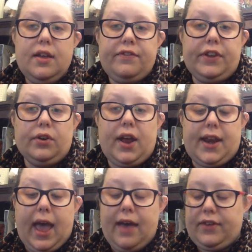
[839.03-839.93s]
fear
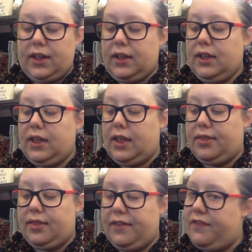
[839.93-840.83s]
and havoc
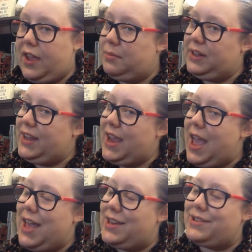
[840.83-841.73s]
in the family.
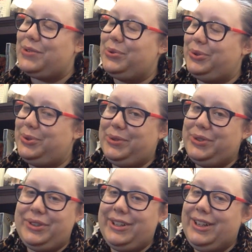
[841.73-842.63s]
And oof.